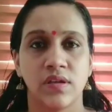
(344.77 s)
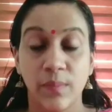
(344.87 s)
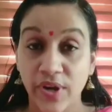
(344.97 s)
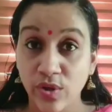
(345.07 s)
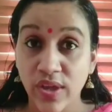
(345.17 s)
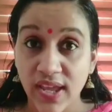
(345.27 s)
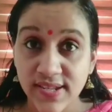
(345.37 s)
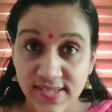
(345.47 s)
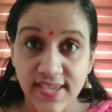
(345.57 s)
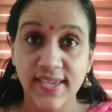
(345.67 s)
but you can
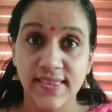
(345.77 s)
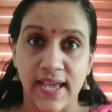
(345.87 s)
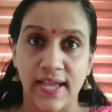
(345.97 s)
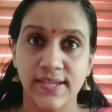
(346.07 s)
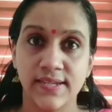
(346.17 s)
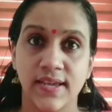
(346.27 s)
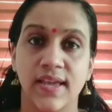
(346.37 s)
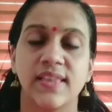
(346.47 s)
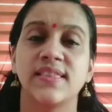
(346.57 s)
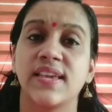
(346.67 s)
see that
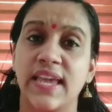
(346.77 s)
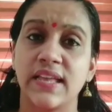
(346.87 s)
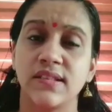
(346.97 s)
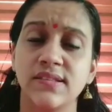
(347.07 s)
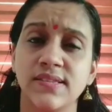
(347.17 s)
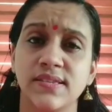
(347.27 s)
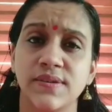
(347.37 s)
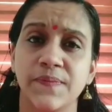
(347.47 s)
the Celts